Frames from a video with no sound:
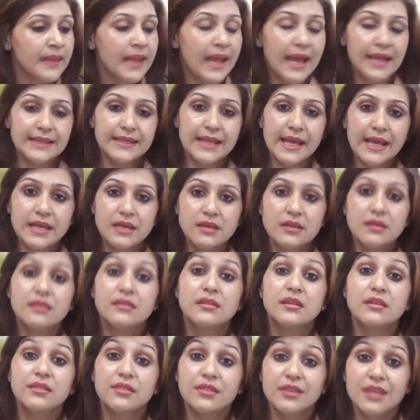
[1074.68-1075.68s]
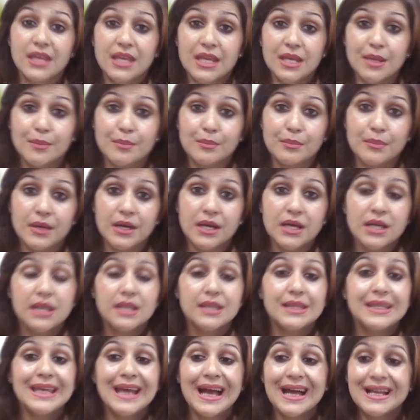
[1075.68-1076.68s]
And then the theme,
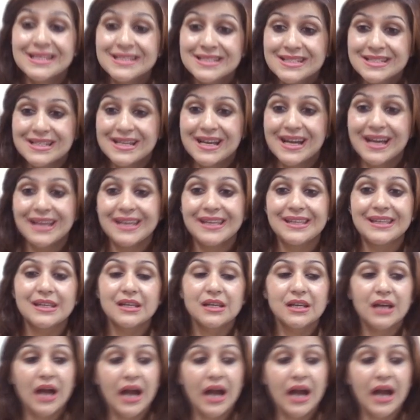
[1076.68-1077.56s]
the underlying